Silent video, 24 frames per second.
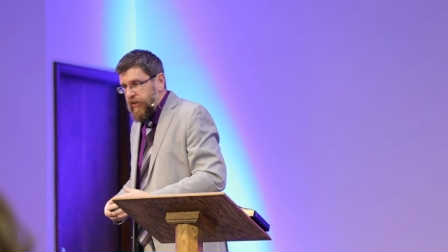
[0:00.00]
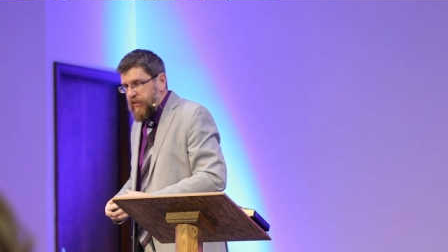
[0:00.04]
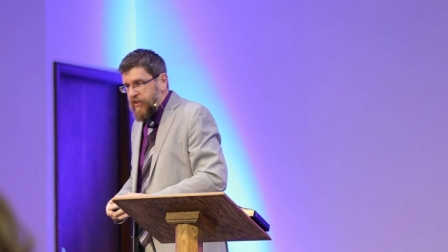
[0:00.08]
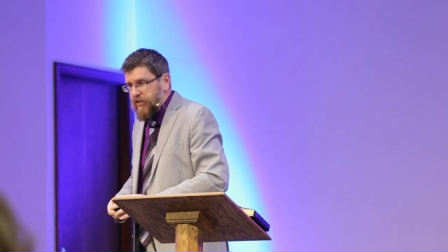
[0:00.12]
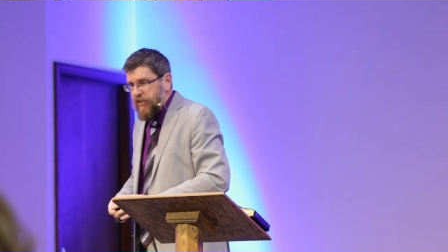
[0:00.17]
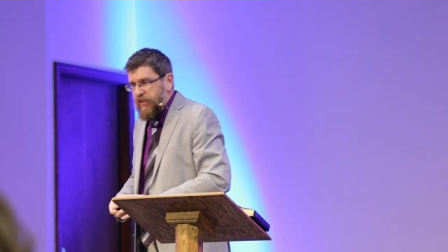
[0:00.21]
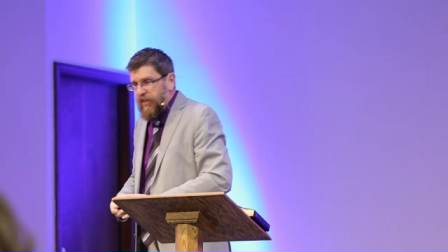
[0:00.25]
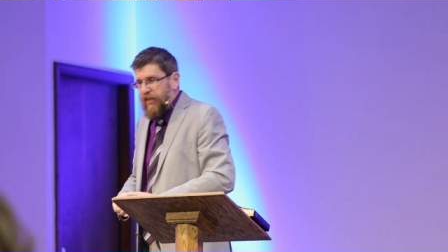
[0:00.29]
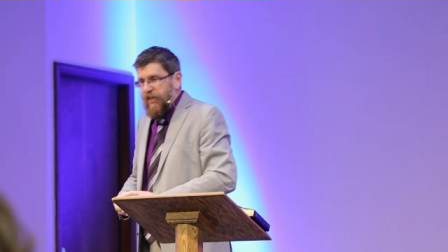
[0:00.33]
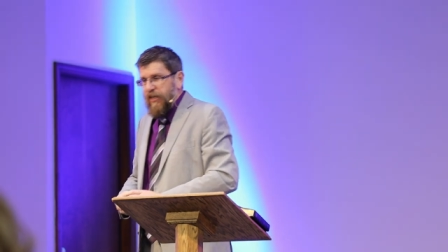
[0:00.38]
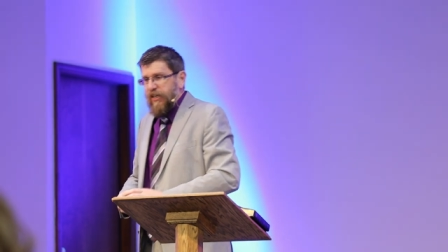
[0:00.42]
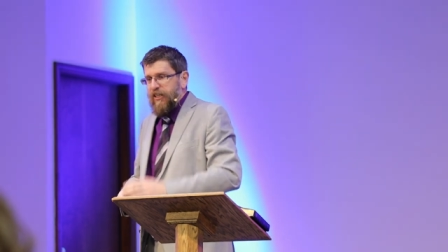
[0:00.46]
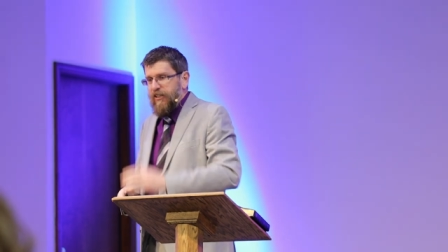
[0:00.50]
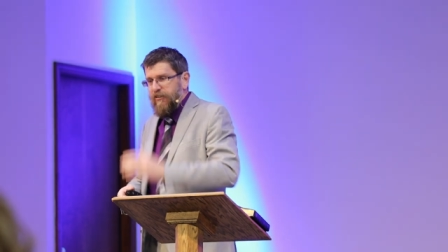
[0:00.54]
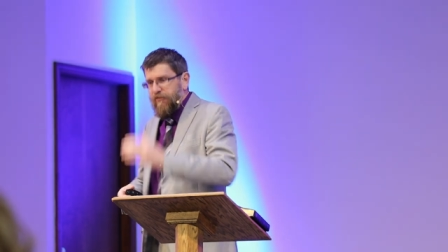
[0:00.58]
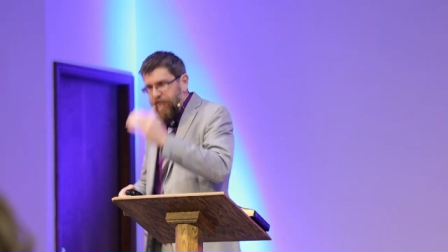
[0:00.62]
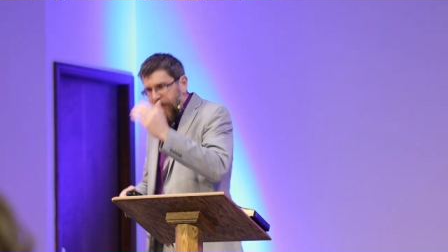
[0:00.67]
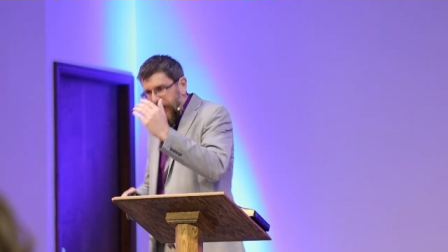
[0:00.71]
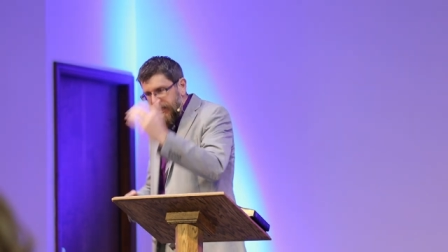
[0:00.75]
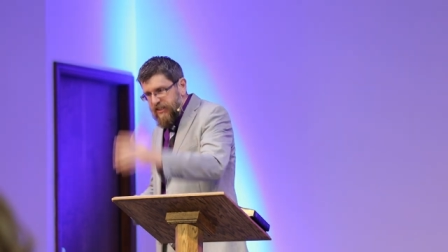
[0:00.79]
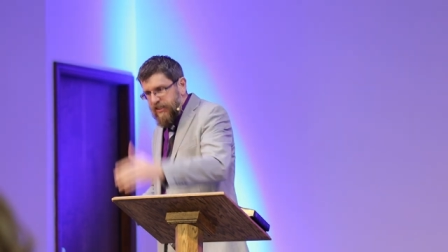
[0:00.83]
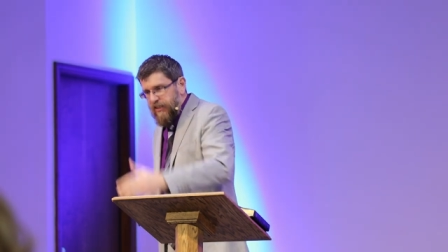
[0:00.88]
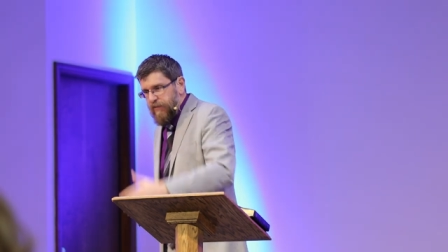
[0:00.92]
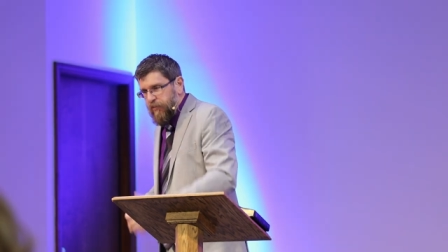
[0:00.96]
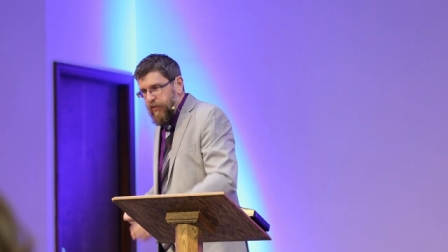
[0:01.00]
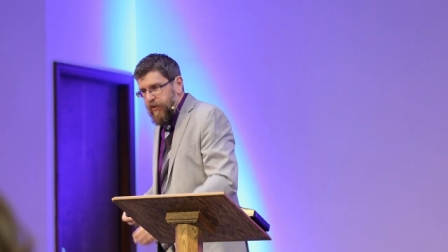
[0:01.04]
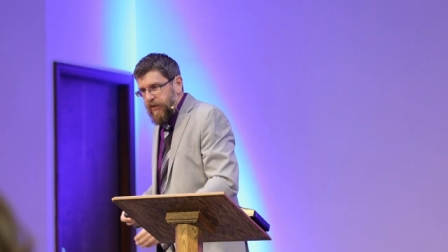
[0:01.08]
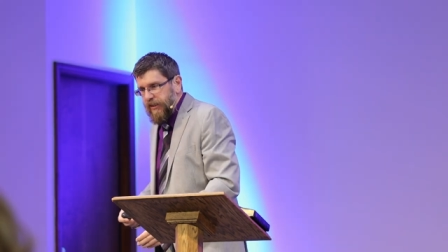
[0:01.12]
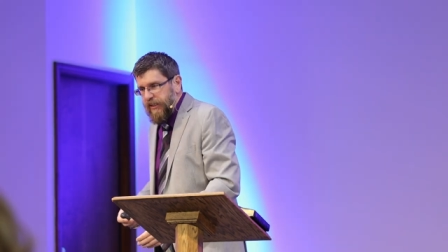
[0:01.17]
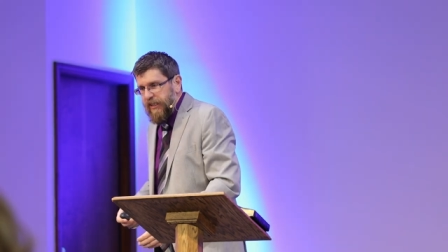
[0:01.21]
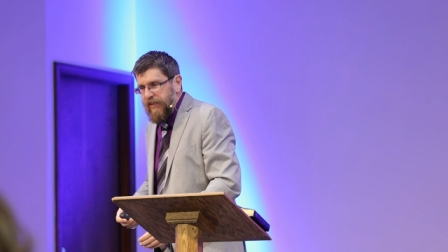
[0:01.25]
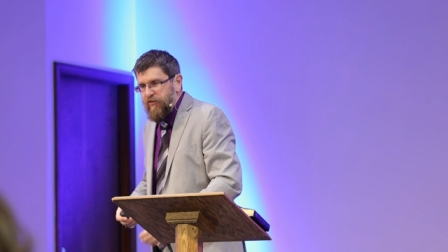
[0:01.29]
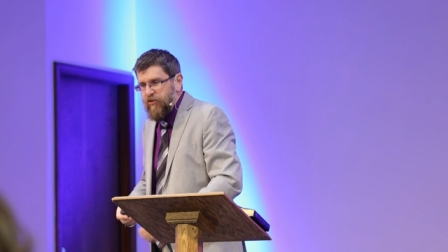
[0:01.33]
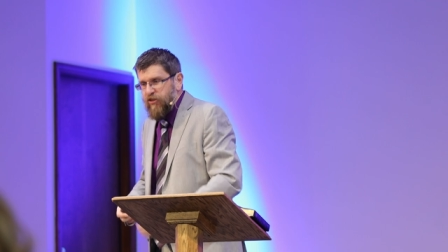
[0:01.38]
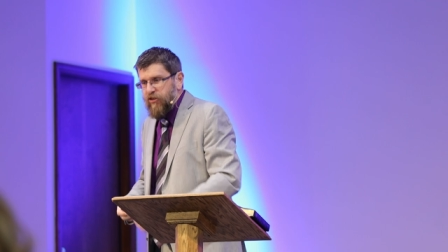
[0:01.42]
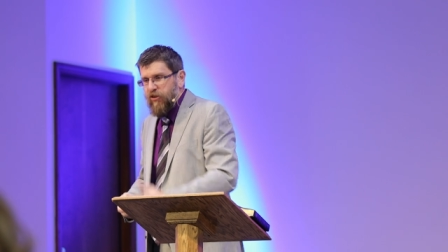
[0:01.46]
is confess and
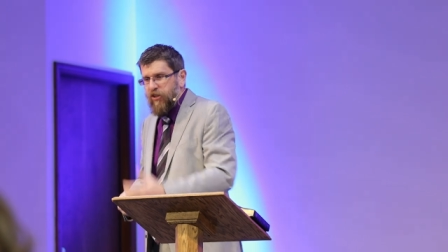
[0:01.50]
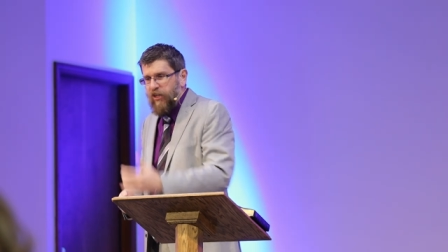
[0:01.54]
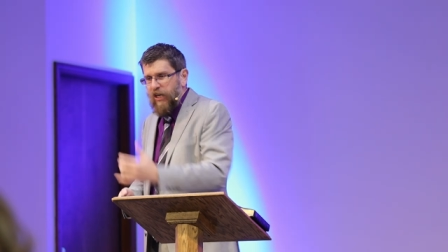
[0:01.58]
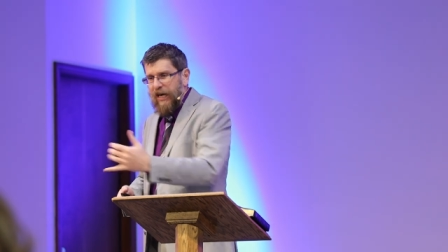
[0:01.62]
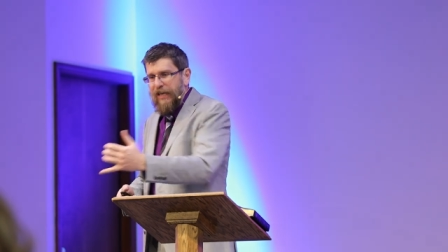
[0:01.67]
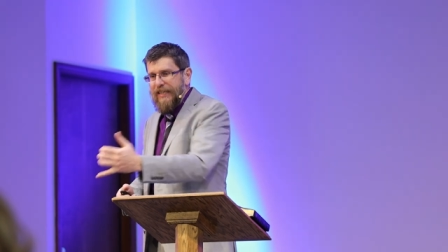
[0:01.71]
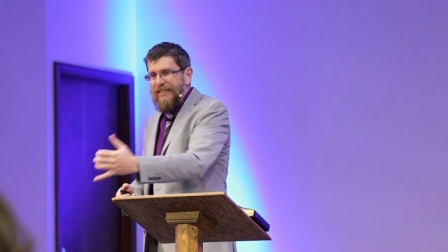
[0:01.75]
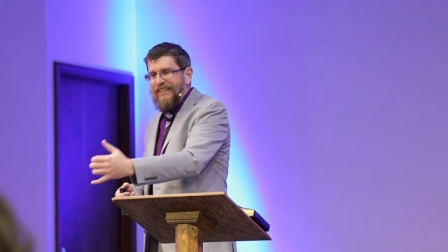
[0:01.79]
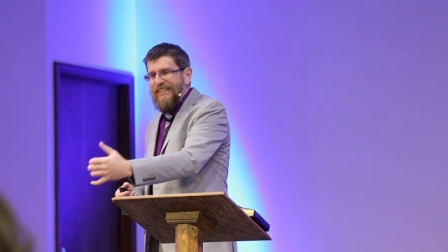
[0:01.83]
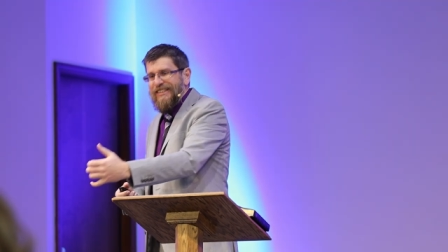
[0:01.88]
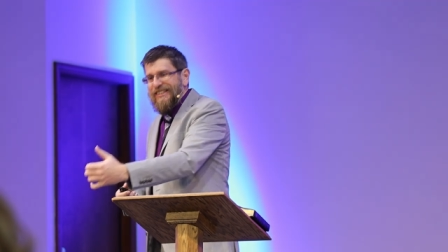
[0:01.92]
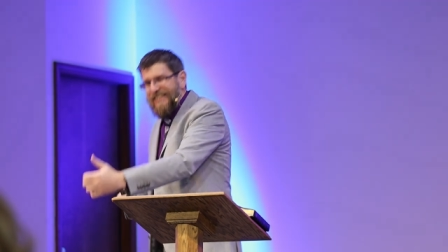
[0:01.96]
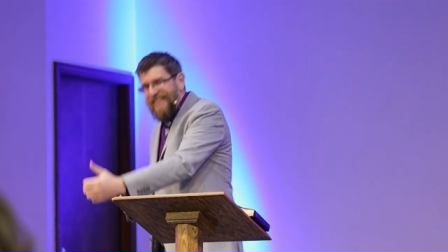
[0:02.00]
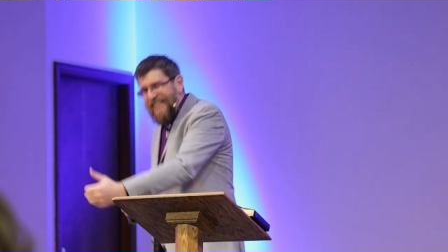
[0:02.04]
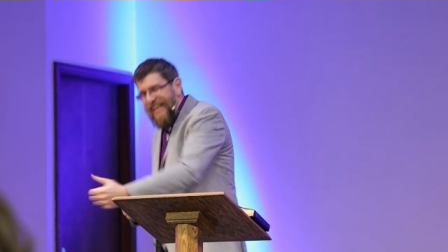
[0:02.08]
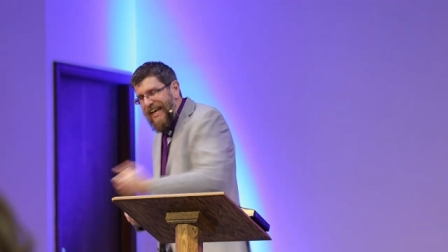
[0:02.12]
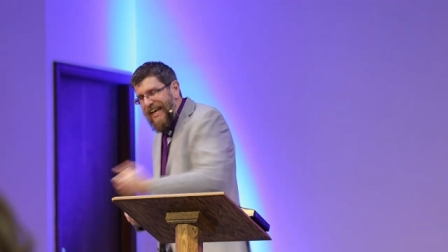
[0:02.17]
believe so God can